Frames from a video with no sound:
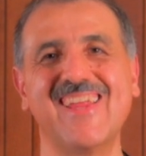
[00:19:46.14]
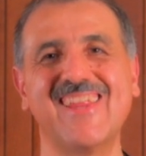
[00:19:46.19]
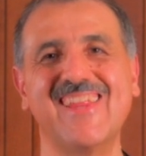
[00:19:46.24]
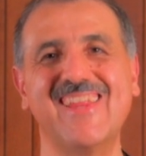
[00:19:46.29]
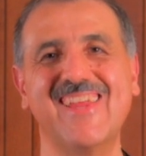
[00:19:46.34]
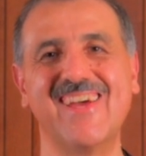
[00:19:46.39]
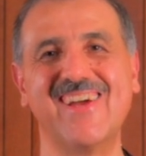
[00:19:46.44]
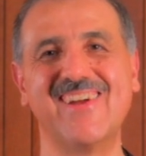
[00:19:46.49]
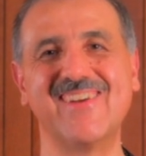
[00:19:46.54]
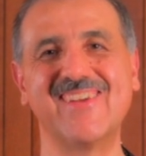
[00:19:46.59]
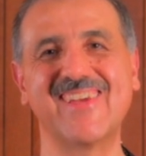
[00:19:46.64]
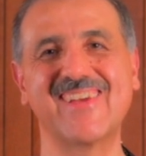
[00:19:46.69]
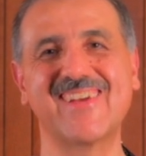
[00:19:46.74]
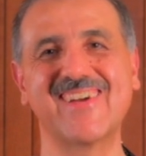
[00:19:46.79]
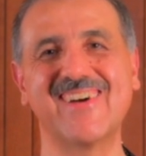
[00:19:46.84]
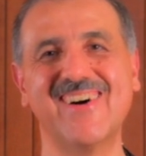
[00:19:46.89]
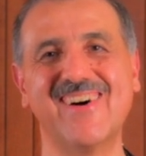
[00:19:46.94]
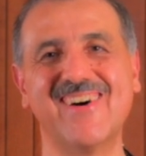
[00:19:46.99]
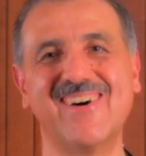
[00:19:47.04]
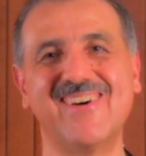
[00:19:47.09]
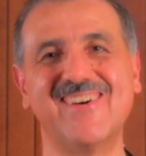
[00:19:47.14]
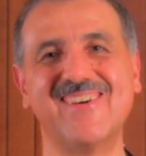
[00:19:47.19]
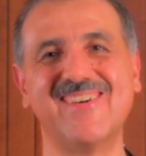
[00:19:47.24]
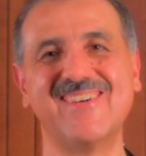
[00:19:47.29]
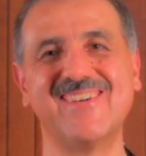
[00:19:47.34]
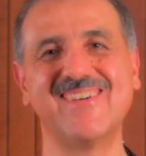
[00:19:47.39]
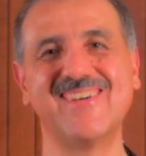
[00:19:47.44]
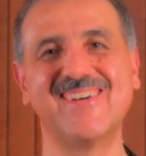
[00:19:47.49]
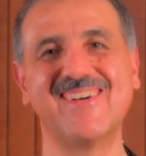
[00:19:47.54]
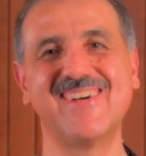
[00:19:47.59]
There you go.
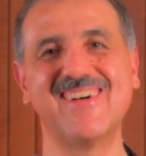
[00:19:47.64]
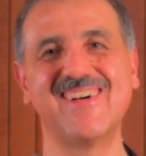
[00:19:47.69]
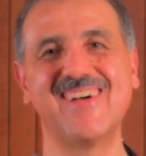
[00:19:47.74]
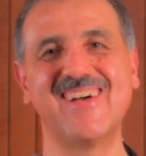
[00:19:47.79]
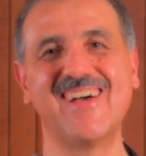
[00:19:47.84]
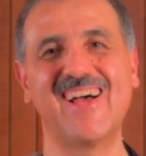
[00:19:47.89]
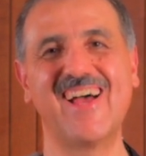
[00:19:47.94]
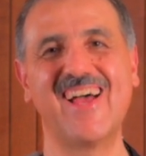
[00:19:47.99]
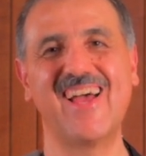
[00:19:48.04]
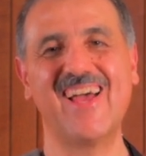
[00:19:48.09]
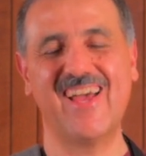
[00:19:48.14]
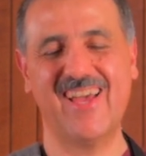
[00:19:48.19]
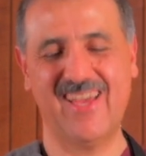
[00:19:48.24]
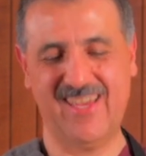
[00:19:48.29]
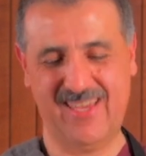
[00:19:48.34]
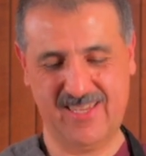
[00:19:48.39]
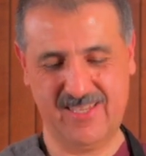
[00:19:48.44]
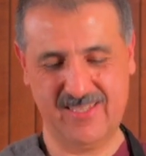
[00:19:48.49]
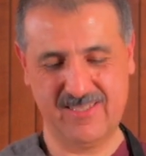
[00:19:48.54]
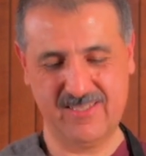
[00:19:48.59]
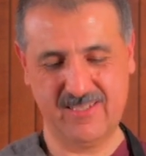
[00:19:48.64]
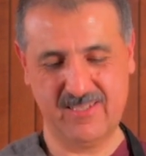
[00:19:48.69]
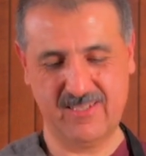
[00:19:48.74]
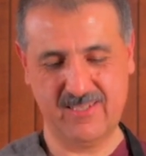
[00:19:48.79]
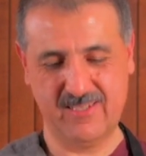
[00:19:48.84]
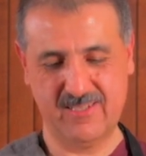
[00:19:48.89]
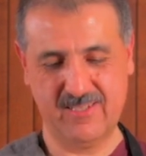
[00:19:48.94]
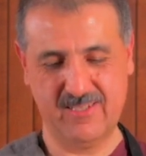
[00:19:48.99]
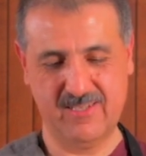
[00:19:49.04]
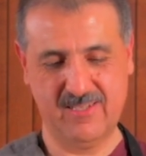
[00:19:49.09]
And
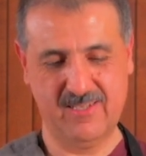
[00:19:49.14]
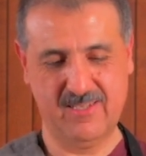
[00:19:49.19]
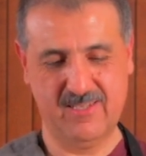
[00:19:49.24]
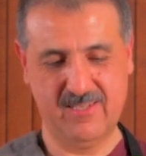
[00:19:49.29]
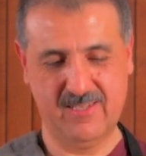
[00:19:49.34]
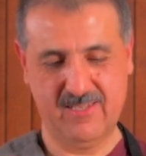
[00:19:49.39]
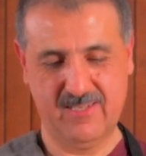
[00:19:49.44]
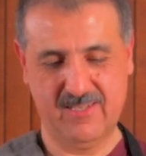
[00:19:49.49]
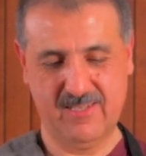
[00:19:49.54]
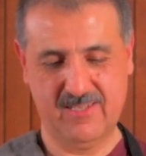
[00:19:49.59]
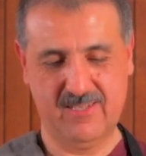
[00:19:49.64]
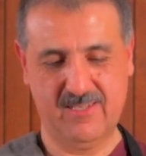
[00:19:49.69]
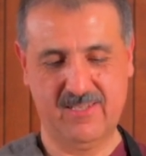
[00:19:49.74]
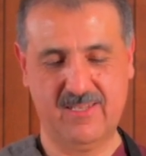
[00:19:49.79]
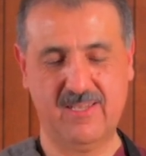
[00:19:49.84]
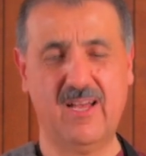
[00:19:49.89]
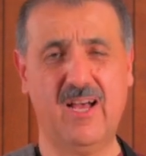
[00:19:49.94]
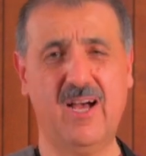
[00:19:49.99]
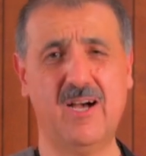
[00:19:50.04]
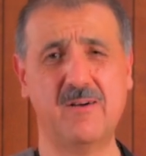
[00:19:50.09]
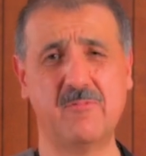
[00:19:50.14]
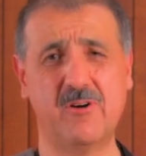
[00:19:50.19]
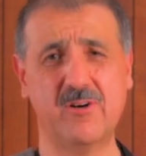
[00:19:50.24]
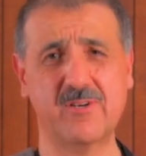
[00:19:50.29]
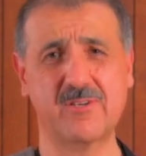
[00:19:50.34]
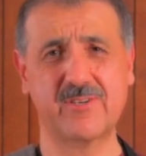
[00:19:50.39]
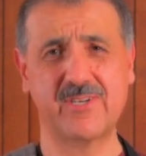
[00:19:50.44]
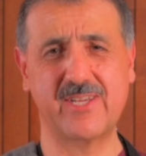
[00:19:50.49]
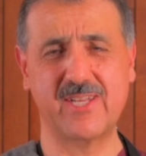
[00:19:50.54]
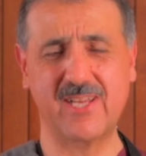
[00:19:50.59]
oh, I'm
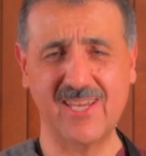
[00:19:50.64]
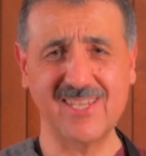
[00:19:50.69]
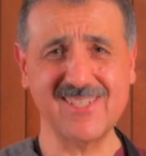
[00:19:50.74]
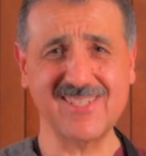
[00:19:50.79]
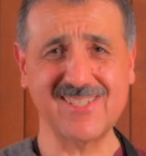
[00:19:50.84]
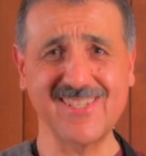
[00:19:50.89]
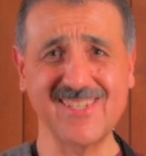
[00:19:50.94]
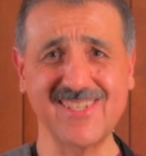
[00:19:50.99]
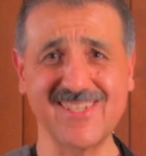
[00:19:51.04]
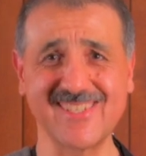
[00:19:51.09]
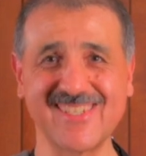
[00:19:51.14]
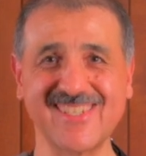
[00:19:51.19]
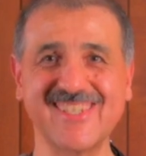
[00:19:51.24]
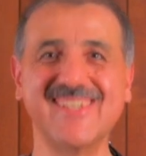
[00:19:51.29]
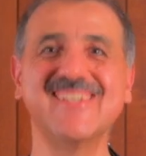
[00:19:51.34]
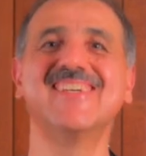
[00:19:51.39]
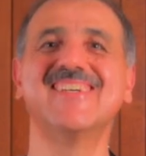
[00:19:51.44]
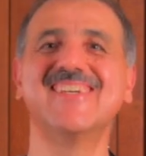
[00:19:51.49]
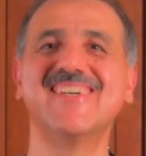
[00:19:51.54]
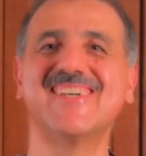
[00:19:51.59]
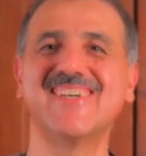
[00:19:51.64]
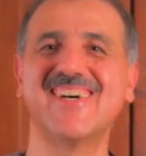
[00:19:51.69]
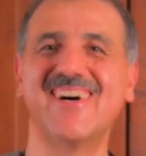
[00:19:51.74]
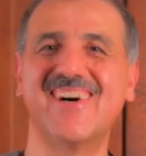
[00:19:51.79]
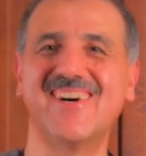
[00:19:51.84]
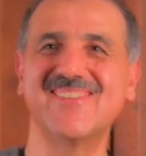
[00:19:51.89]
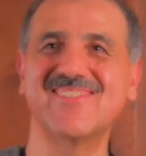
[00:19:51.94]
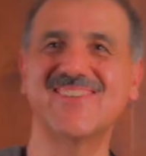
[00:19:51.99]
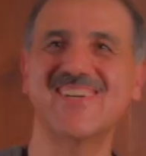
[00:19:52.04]
hungry. Let's eat. All